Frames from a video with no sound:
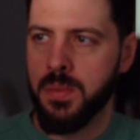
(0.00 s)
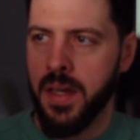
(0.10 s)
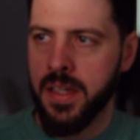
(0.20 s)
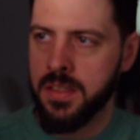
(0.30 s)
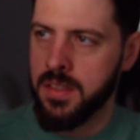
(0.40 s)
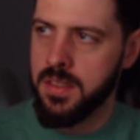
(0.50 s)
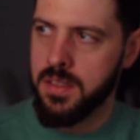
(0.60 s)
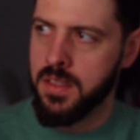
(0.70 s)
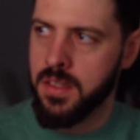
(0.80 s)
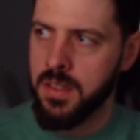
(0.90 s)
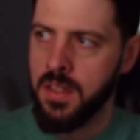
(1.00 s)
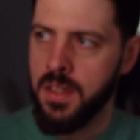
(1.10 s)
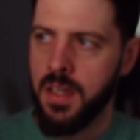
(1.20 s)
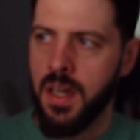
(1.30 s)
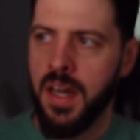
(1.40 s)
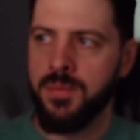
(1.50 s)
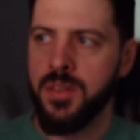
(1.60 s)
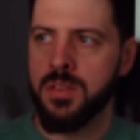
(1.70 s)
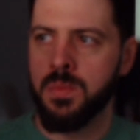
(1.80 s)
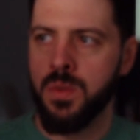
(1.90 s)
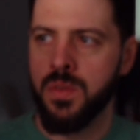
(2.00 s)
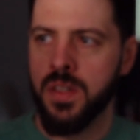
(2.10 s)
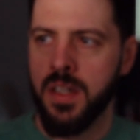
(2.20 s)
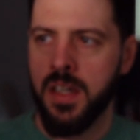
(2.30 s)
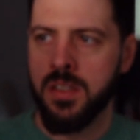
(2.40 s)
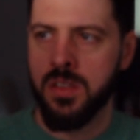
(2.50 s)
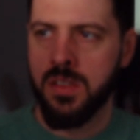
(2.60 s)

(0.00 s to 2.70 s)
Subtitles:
practicing is to have this moving nice